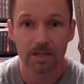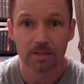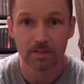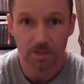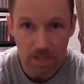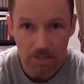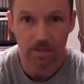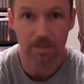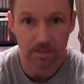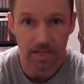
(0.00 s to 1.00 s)

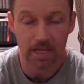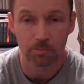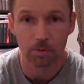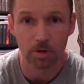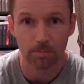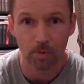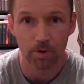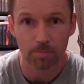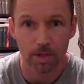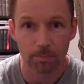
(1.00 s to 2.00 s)
serious thing when we
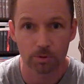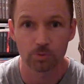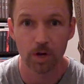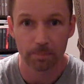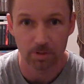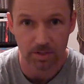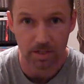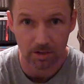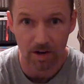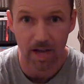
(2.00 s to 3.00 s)
appoint people to
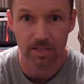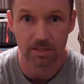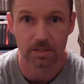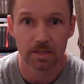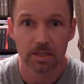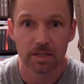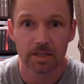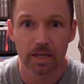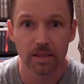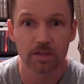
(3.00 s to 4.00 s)
represent Christ
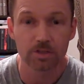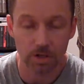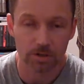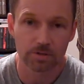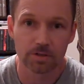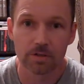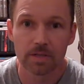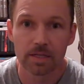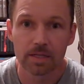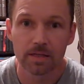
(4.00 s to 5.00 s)
in the church.
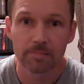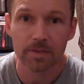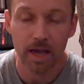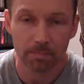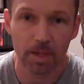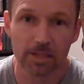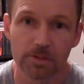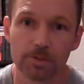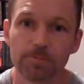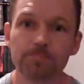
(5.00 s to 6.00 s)
God bless you.